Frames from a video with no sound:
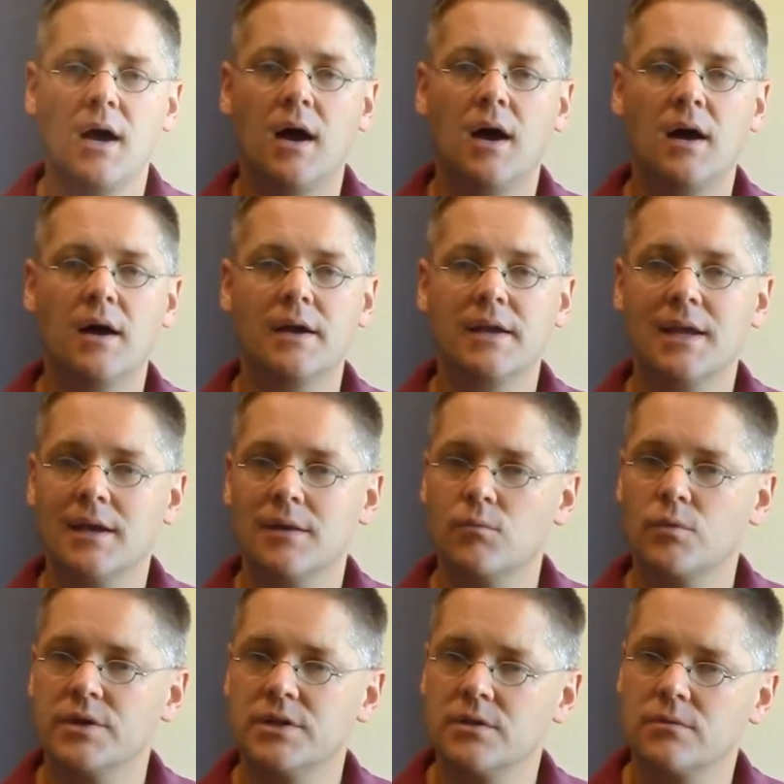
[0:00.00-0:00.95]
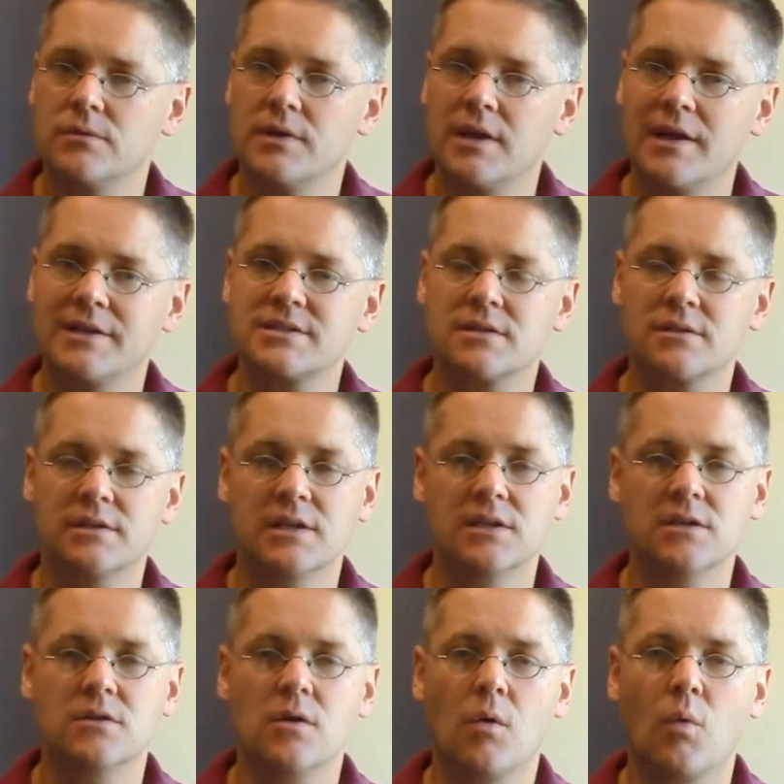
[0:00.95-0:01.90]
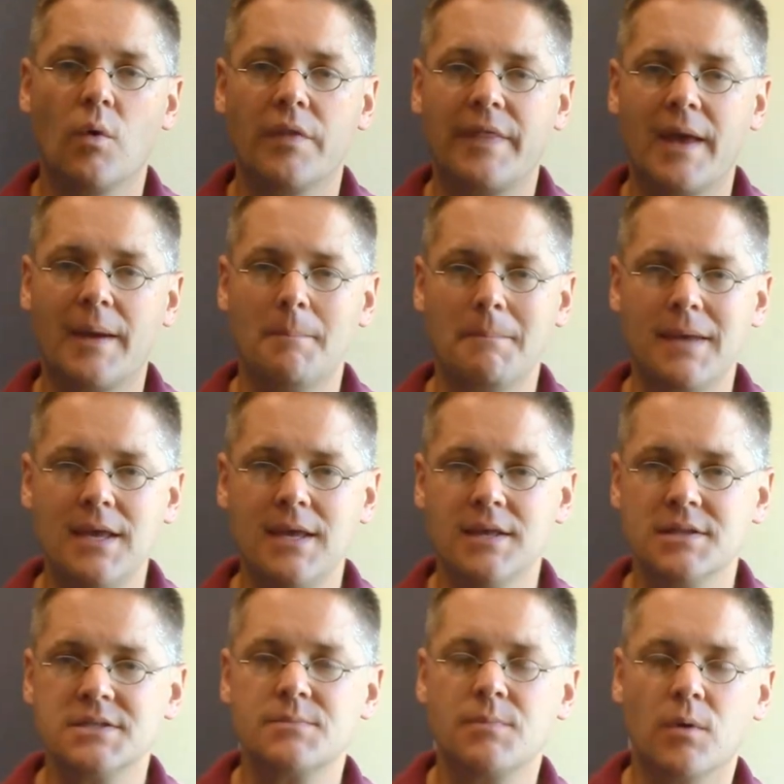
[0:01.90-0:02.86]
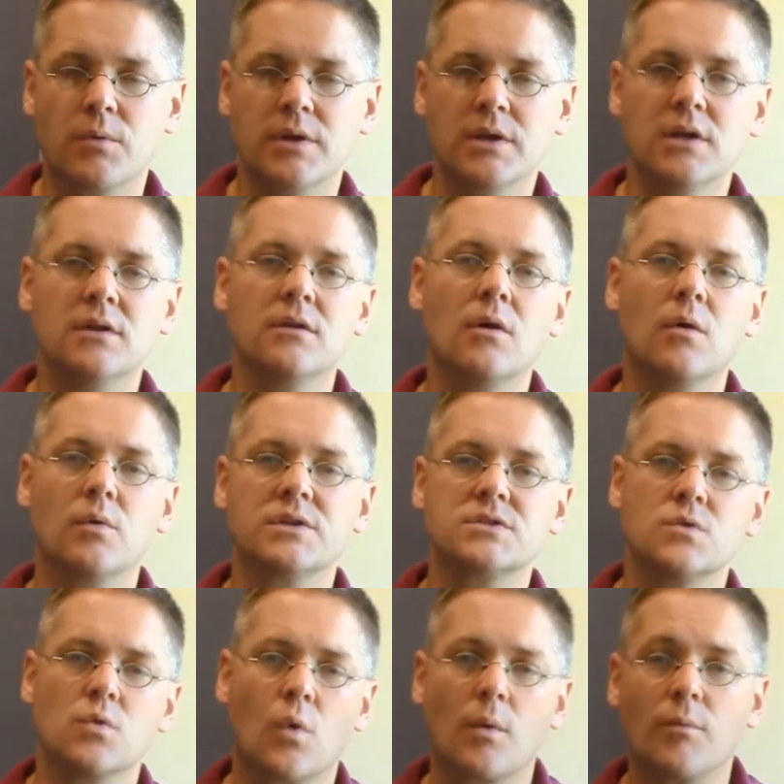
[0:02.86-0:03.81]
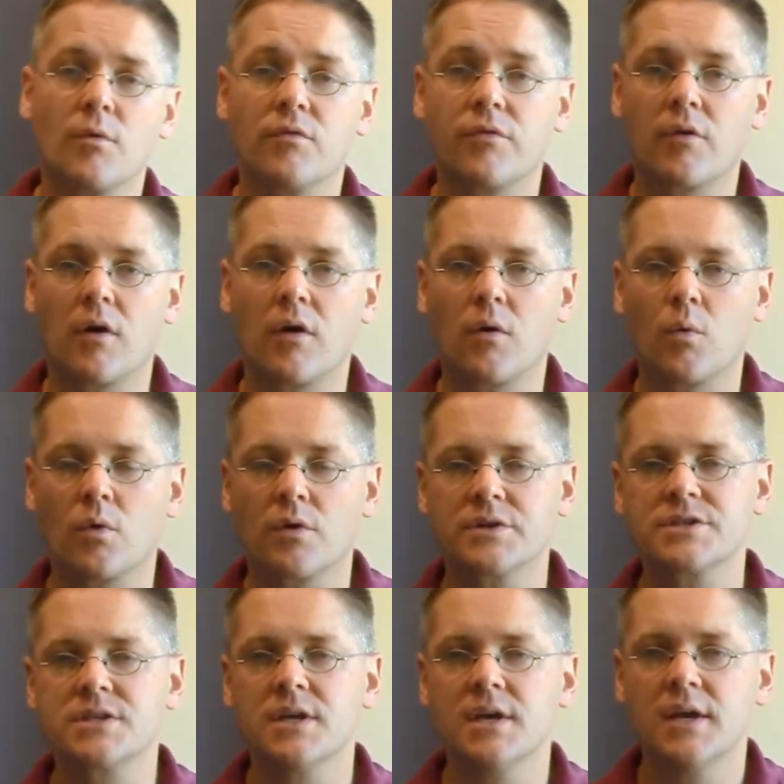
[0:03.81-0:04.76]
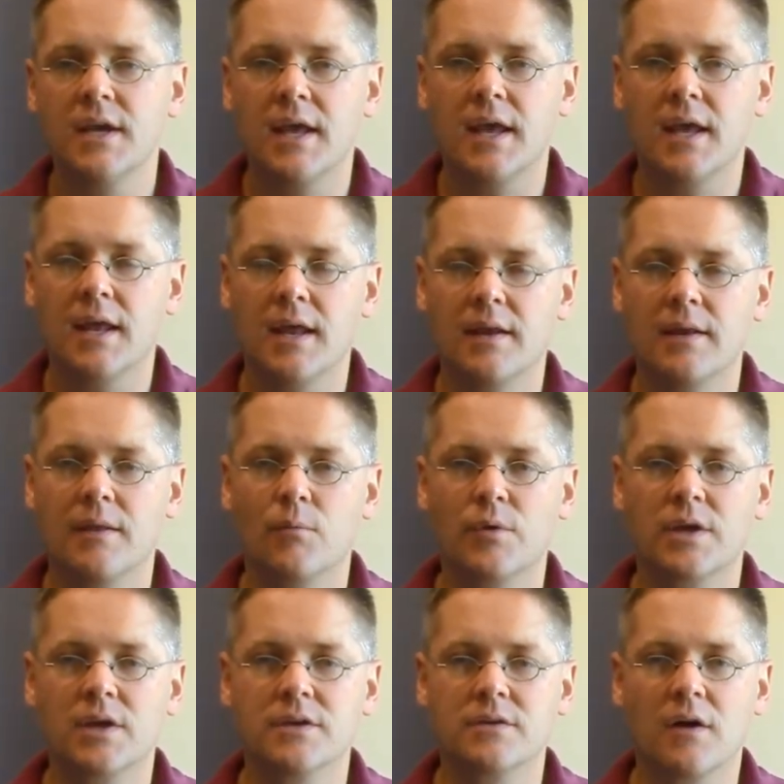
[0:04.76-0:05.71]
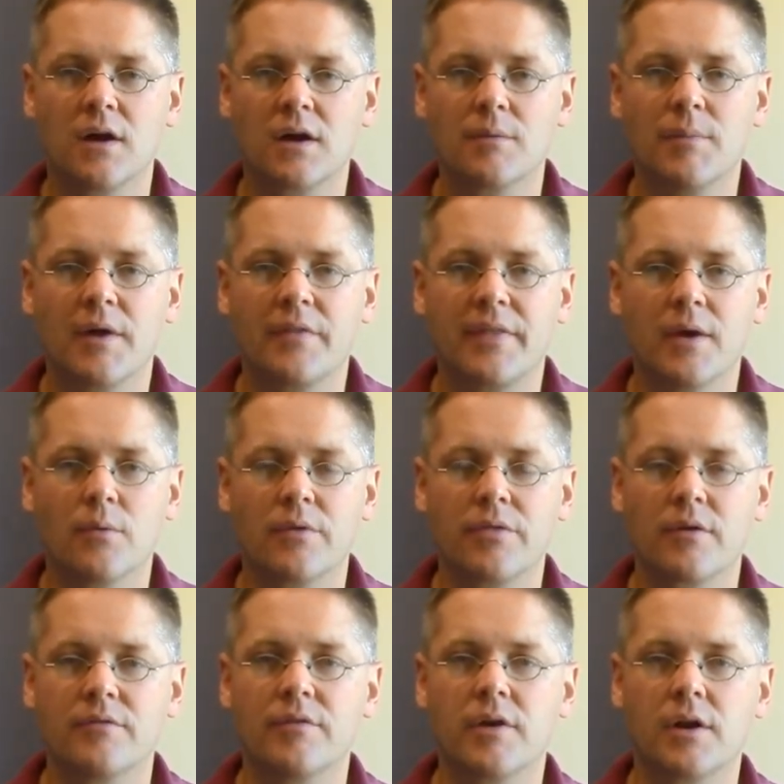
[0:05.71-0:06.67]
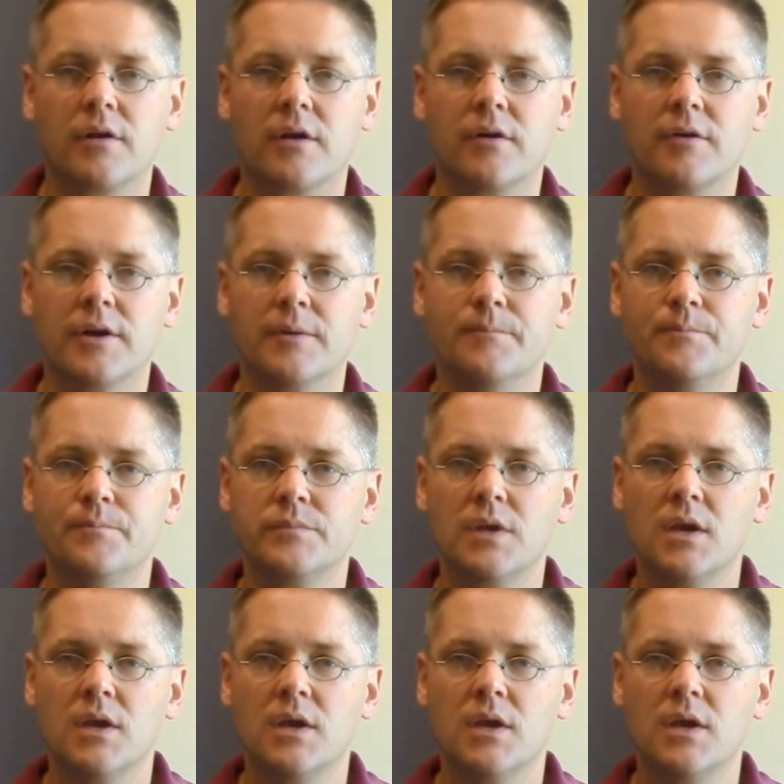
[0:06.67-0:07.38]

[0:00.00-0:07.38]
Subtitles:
Again, we don't necessarily need to know what that means, but we need to know what's normal for our horse, and then we can talk about that with our veterinarian.